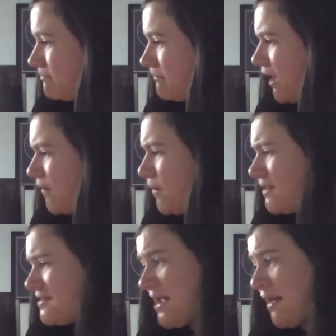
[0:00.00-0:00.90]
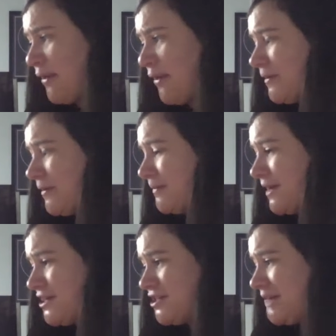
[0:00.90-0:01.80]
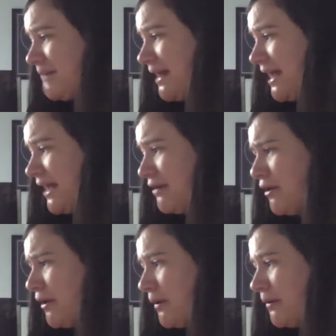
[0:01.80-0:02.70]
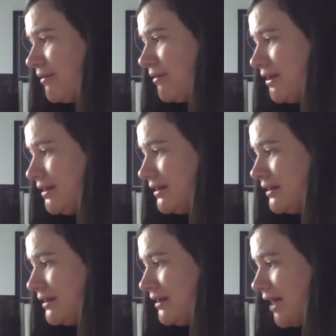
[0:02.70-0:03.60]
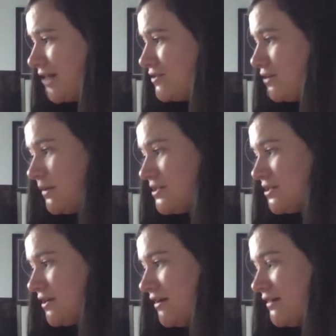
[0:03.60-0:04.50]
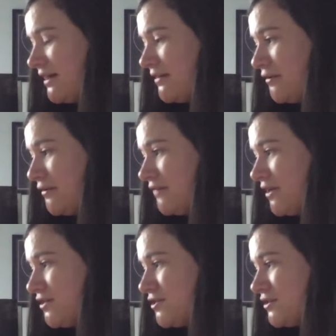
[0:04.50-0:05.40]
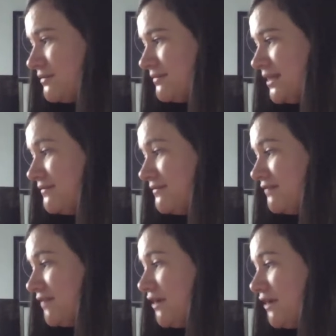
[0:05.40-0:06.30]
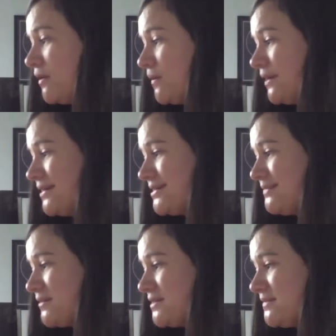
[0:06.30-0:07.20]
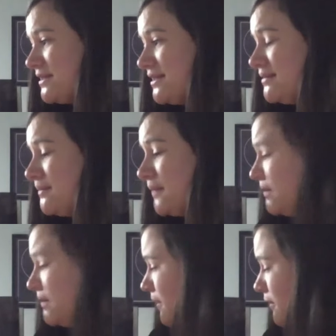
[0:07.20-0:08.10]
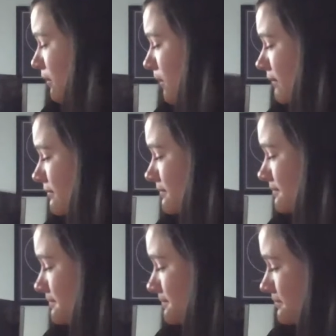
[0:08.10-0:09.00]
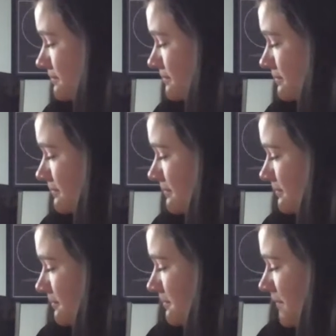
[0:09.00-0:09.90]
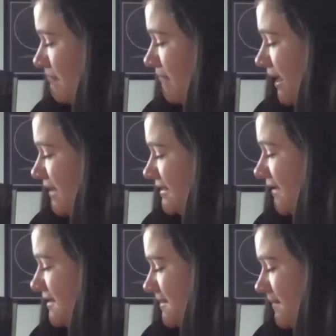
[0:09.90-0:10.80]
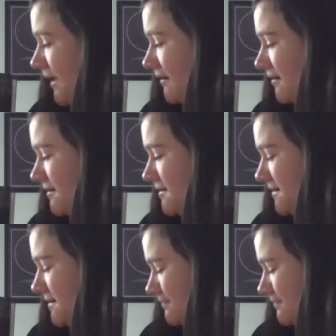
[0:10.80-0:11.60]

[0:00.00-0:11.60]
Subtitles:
I want to help, but I shake my head no. I don't want to hurt that little fish, even if I know it is about to be eaten by a bigger one. My dad smiles.